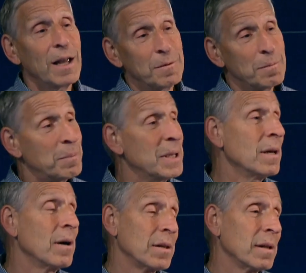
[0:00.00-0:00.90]
and
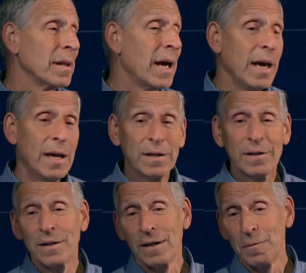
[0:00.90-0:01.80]
being on the
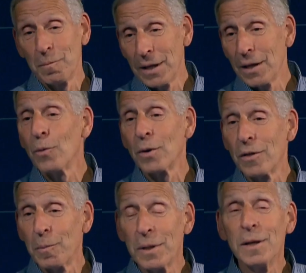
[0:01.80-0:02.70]
land and being
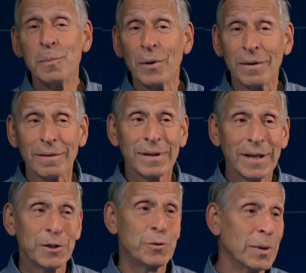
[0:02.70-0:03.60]
with the people
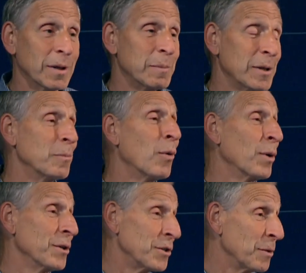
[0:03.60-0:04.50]
has really been
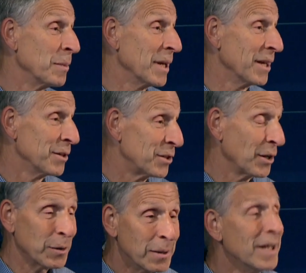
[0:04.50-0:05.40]
important to me.
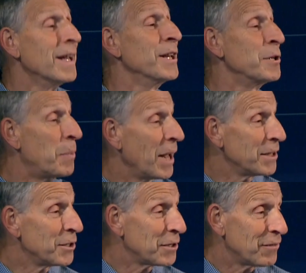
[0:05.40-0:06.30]
So
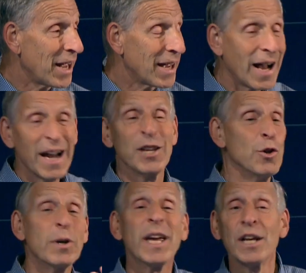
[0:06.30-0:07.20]
independent of AI,
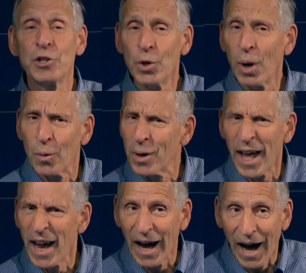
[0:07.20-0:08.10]
you can't do it
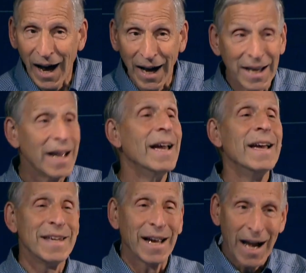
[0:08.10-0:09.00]
with AI,
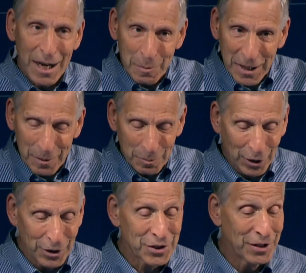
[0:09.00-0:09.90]
you got to be in
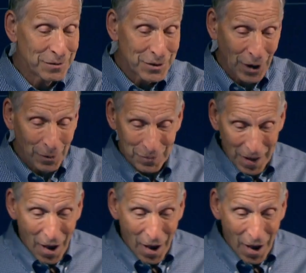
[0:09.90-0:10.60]
person. So